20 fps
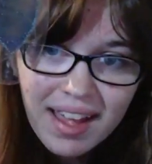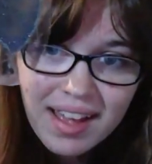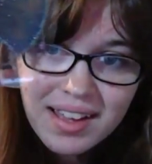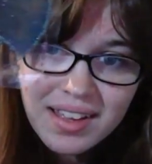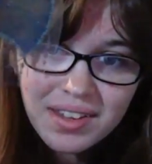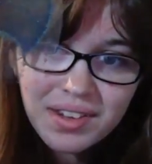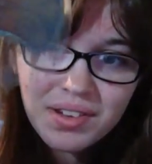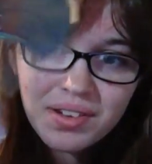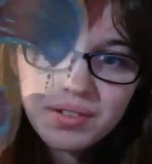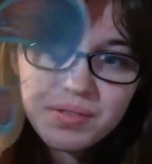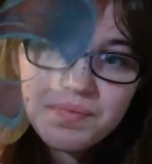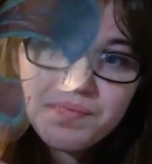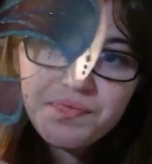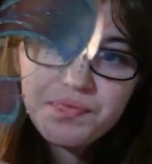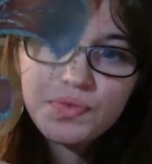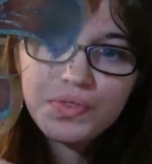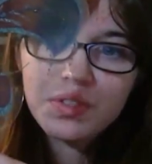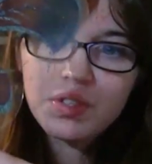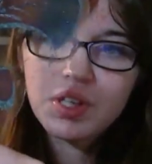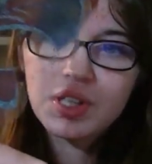and
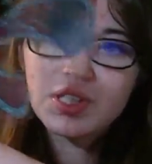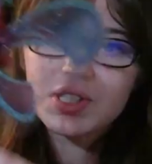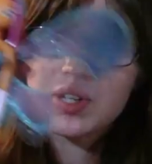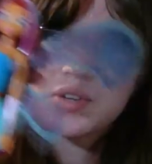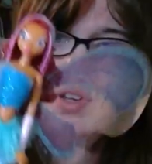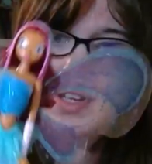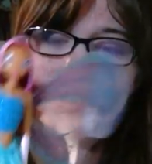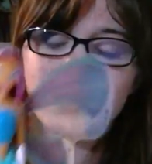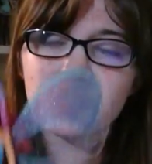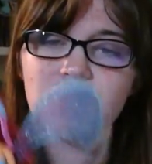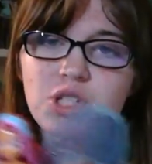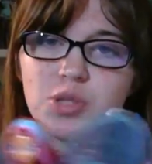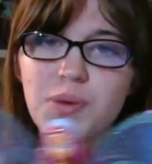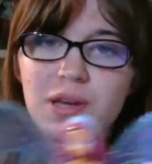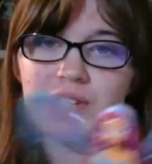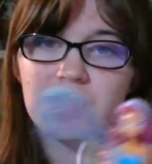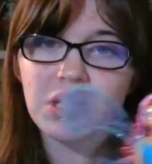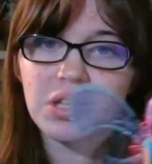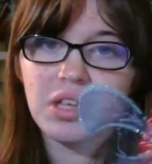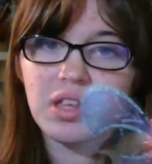considering she's
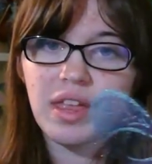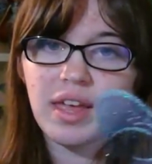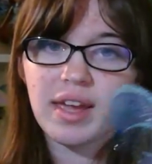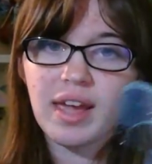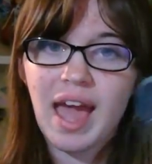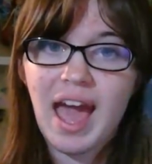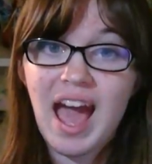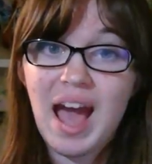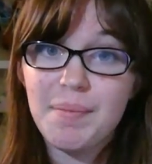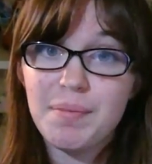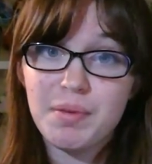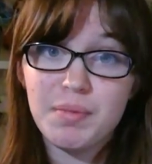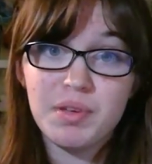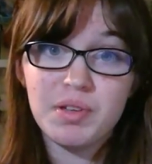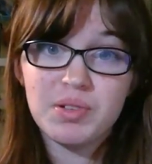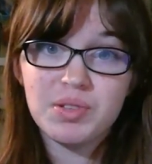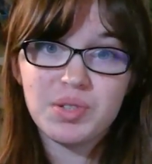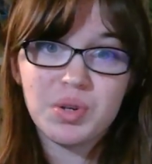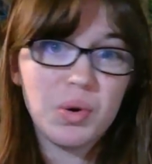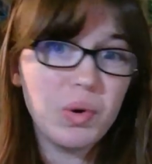basically like a Happy
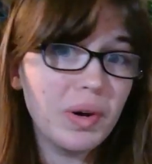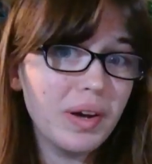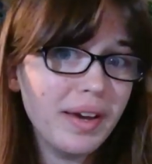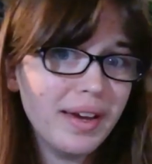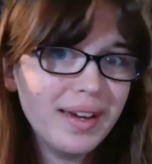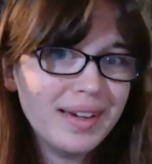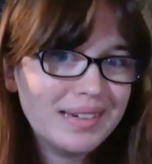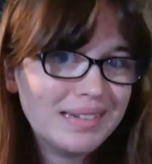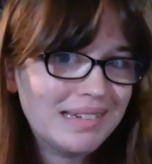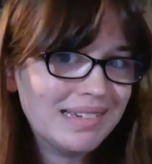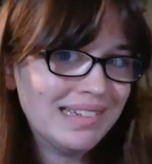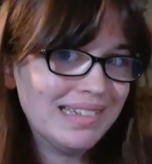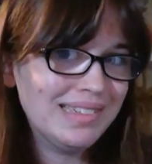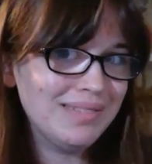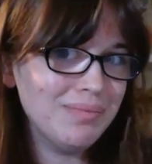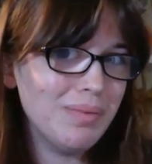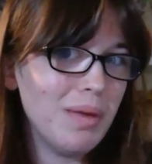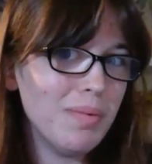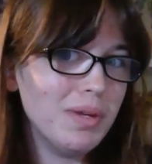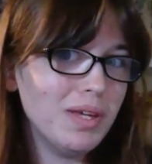Meal toy,
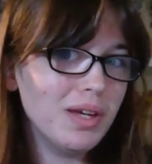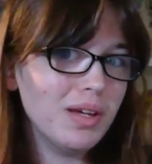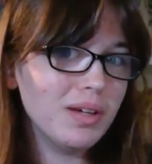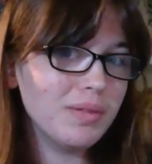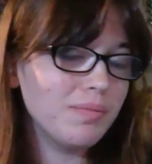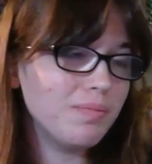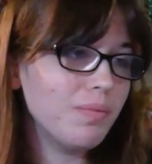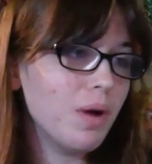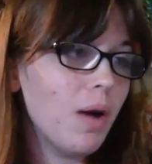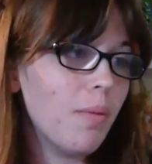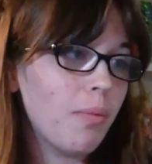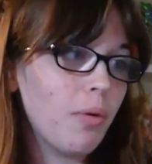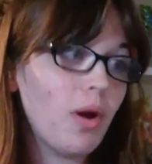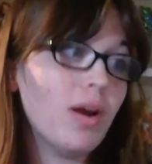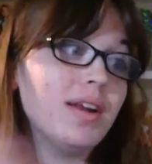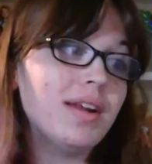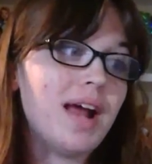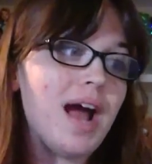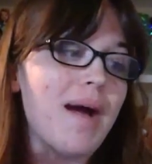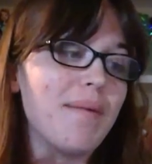maybe a
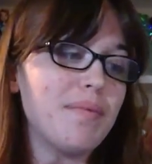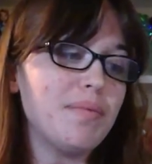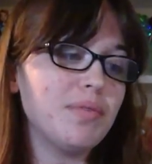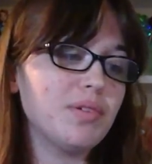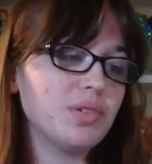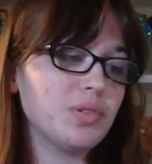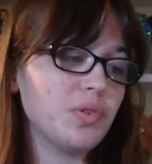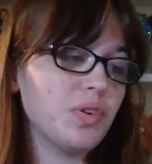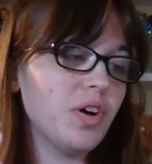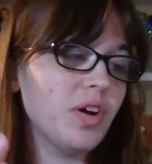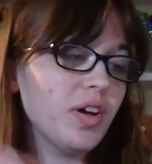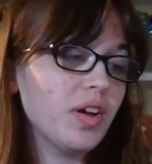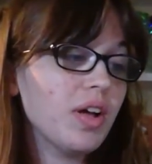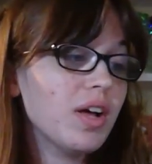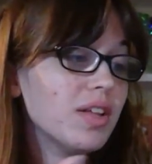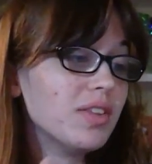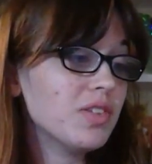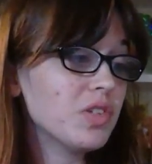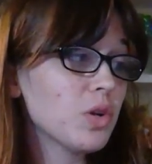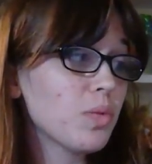upgraded Happy Meal toy.
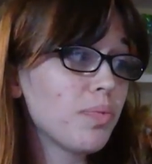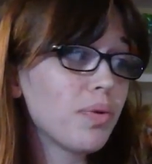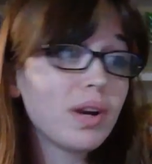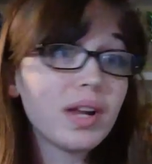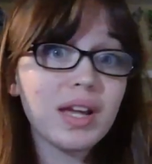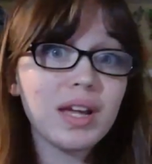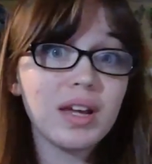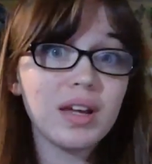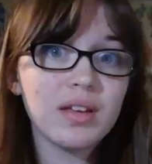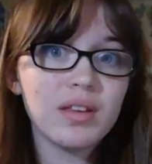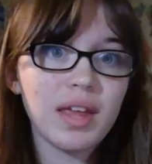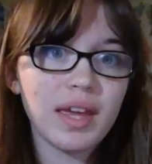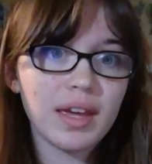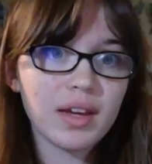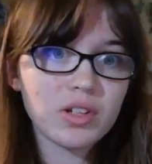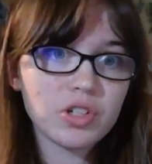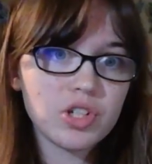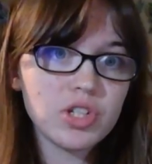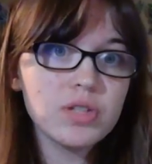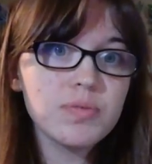These are pretty like
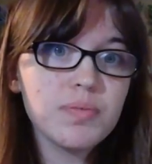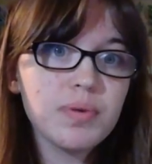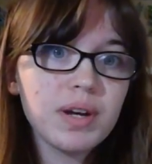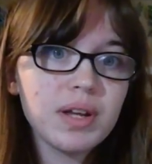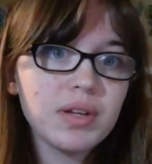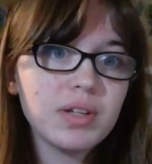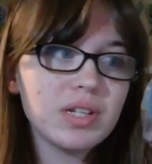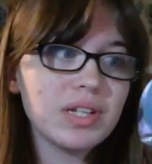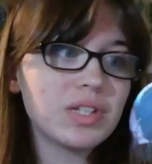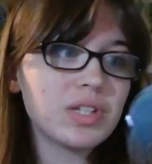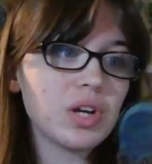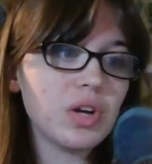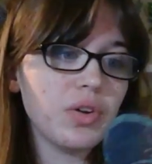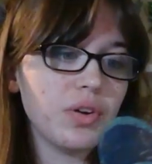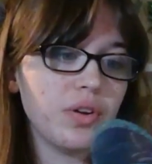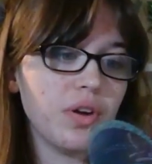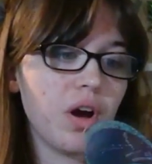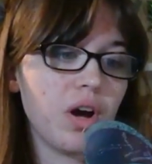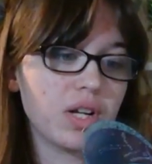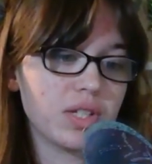she's pretty detailed
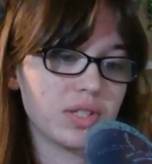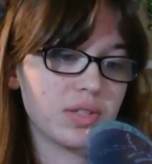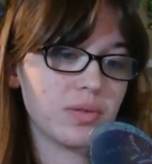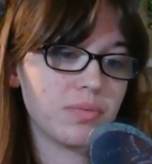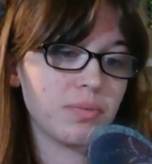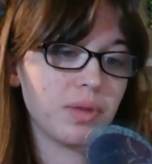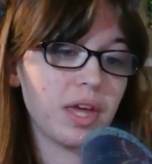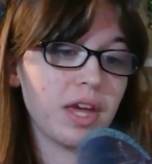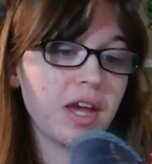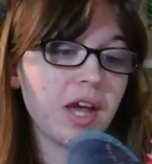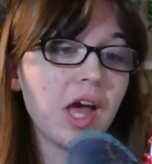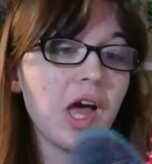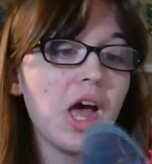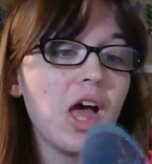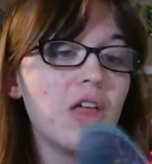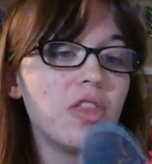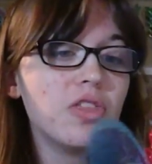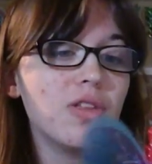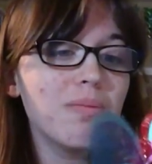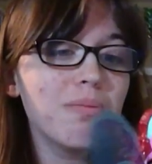and awesome. Like
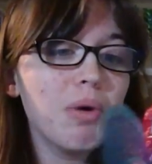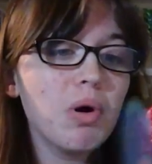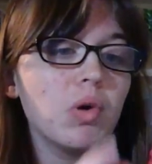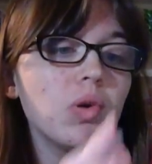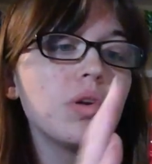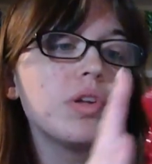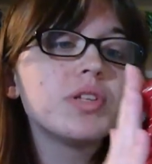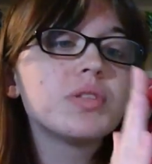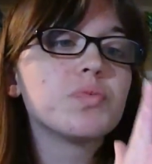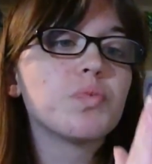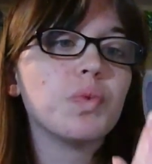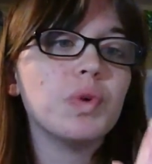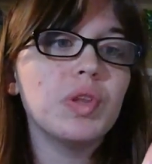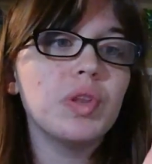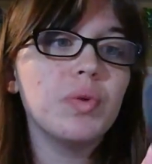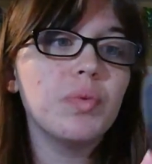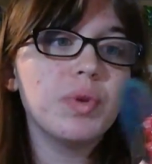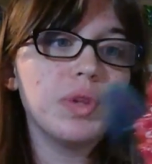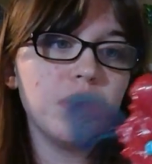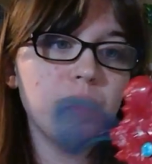the mold is
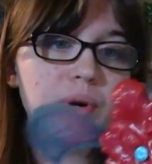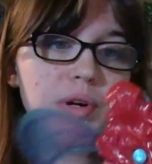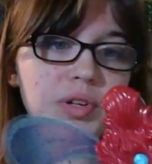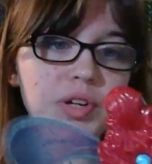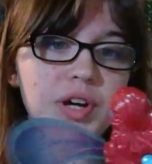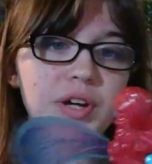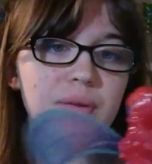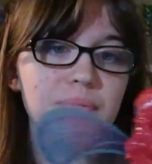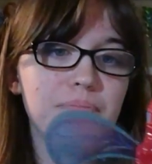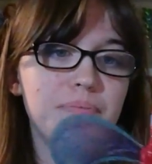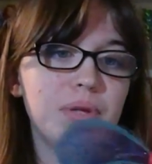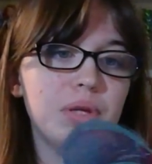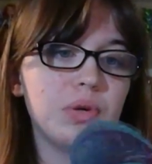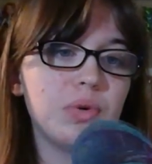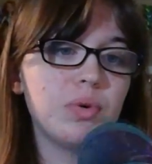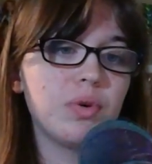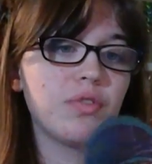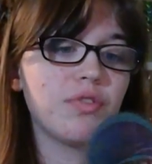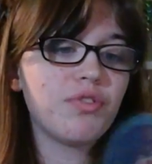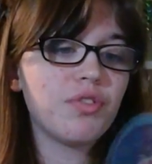really, really well done and
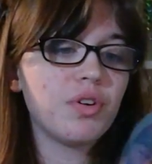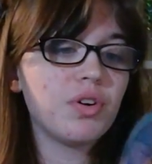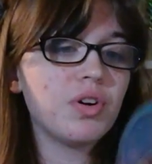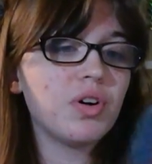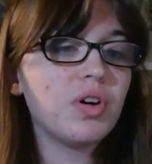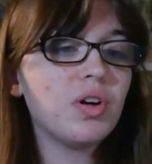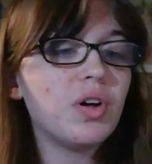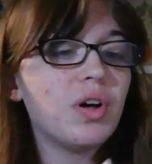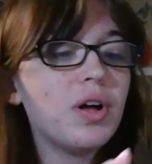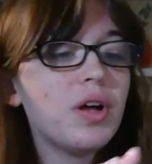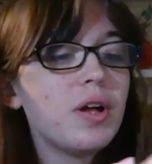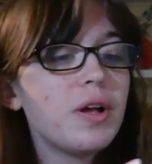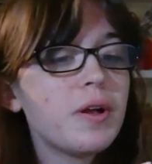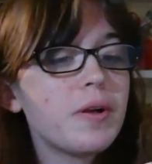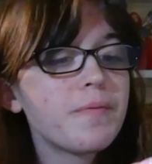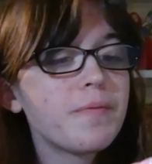beautiful.